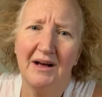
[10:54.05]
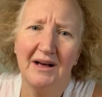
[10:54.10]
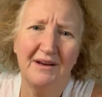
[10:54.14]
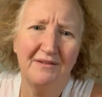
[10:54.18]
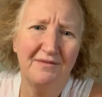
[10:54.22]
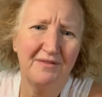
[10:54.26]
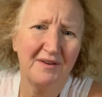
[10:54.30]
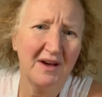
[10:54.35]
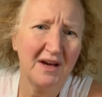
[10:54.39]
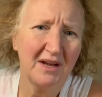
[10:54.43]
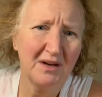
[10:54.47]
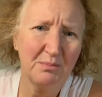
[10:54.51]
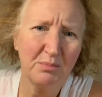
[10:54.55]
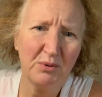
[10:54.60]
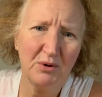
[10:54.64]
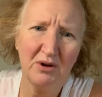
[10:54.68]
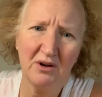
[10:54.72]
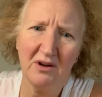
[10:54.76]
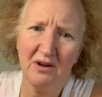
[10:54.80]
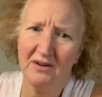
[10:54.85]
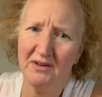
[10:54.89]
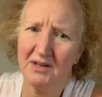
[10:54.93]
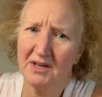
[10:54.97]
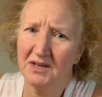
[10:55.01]
I had to put it
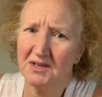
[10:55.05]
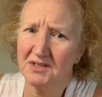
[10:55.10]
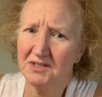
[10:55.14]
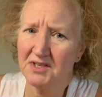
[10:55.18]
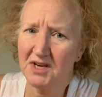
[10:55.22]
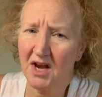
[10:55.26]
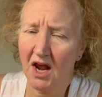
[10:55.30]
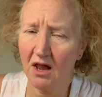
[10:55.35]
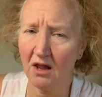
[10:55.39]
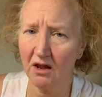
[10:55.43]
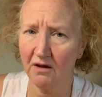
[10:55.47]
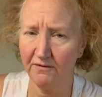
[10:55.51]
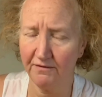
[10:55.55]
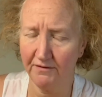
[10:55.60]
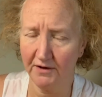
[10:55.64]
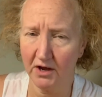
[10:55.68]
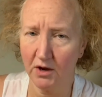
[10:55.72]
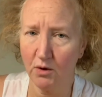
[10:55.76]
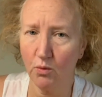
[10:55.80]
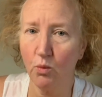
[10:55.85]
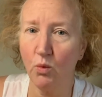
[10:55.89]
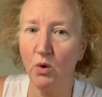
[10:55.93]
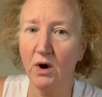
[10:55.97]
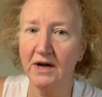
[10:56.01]
on like a scale of
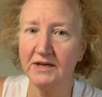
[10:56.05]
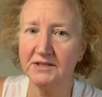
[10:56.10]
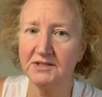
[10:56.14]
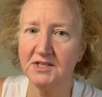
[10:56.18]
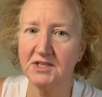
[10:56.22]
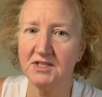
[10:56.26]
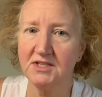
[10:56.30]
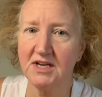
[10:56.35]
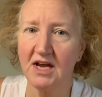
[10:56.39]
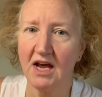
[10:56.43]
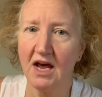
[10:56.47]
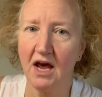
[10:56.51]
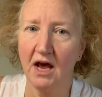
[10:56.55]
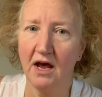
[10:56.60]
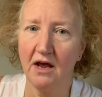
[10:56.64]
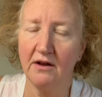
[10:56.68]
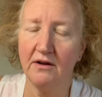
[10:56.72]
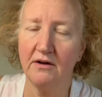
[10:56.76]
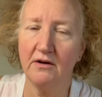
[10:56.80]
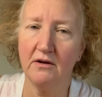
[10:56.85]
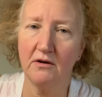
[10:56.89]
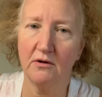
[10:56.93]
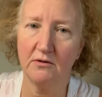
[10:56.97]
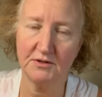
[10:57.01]
like 1 to
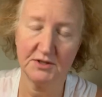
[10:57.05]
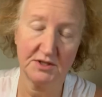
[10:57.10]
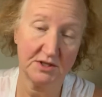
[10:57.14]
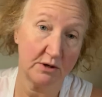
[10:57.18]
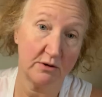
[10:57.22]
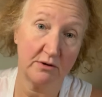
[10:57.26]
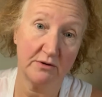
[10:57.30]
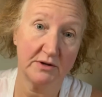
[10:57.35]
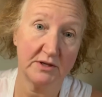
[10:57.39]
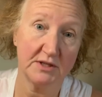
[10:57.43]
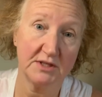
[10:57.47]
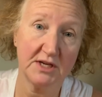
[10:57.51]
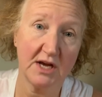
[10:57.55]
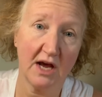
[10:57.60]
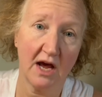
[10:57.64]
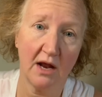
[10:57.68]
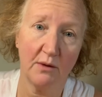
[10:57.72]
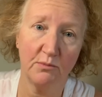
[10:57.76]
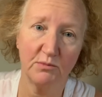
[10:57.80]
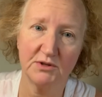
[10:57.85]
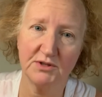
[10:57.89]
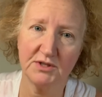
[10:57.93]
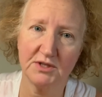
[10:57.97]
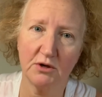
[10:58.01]
10 or 0 to 10,
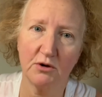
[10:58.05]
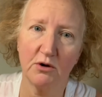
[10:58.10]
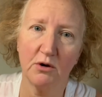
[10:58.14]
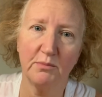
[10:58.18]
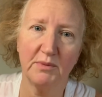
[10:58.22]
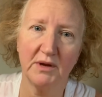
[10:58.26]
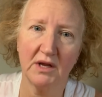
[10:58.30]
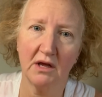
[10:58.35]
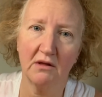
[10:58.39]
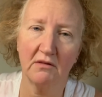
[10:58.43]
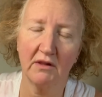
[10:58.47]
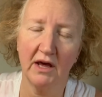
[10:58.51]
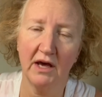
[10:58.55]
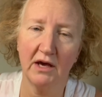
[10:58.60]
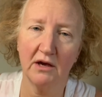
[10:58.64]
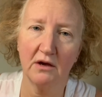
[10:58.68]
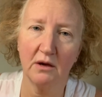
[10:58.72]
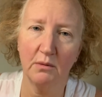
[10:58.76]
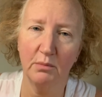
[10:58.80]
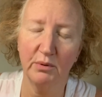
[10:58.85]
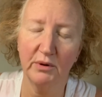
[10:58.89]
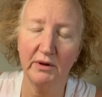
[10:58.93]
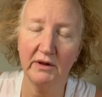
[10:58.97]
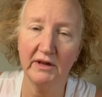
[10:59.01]
with 0 being like
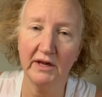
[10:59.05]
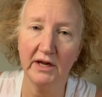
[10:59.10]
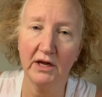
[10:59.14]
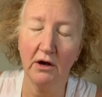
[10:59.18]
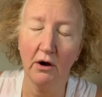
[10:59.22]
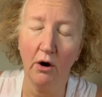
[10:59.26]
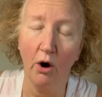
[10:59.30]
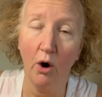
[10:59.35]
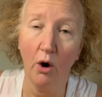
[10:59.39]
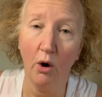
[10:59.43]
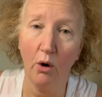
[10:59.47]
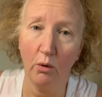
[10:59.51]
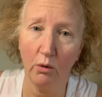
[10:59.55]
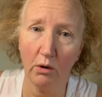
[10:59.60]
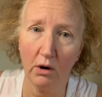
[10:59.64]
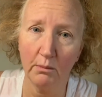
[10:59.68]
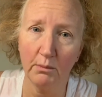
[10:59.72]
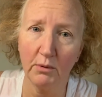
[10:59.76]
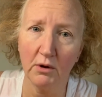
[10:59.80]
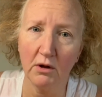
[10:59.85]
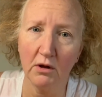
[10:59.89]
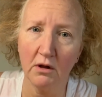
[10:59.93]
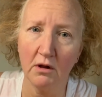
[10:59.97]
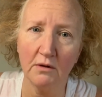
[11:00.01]
completely
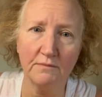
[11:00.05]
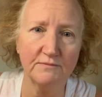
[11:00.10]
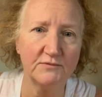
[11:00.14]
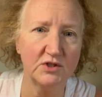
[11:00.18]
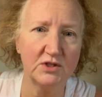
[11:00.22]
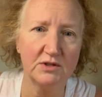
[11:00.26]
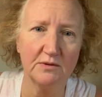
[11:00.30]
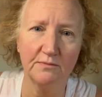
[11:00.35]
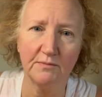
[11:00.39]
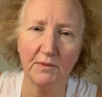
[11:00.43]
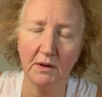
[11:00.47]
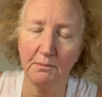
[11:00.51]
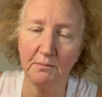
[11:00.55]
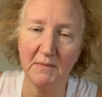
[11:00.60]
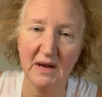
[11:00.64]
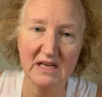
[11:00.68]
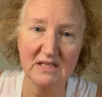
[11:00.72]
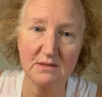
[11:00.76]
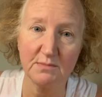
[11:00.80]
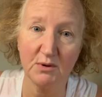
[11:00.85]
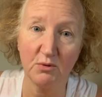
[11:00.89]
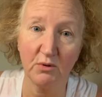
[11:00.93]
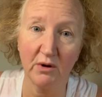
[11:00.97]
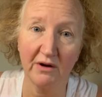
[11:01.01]
horrible,
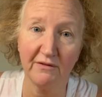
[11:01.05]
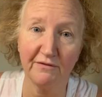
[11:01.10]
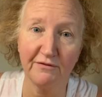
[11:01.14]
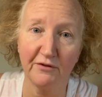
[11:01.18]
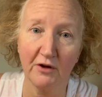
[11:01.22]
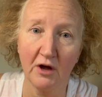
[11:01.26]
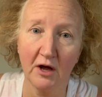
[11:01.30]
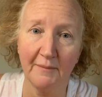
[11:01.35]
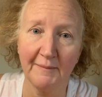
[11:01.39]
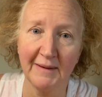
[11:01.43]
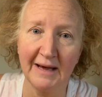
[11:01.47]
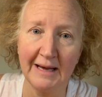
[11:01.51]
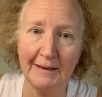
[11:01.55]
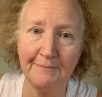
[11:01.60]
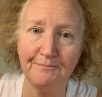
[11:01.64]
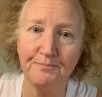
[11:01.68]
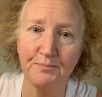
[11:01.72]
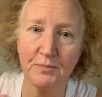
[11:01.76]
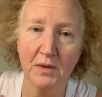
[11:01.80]
makes me want to vomit,